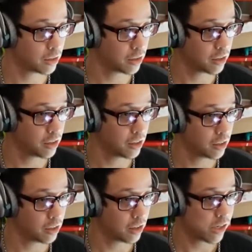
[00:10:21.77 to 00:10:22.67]
Nice.
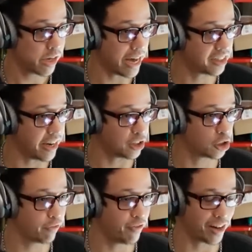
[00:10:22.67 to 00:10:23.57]
Oh, oh Hex Dash.
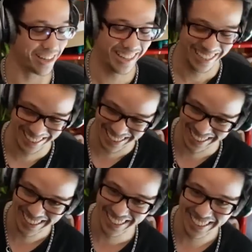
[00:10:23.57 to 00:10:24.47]
Fuck. Oh.
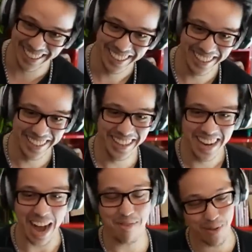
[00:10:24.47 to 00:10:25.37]

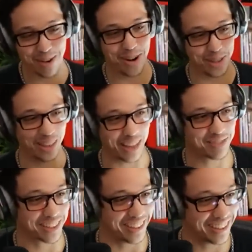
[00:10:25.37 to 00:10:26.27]
I better out on the left
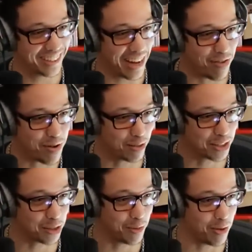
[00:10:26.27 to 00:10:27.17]
side. Everyone knows
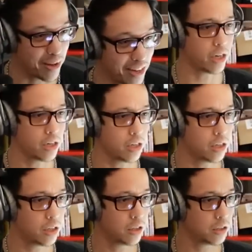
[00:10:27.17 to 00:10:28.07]
this about me.
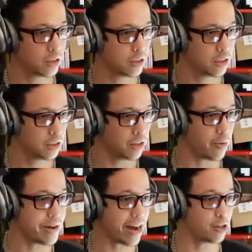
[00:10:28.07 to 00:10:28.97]
Oh,
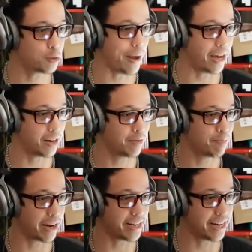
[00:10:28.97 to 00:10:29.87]
Nair's bad,
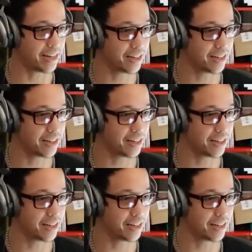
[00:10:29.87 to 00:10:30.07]
but I did it.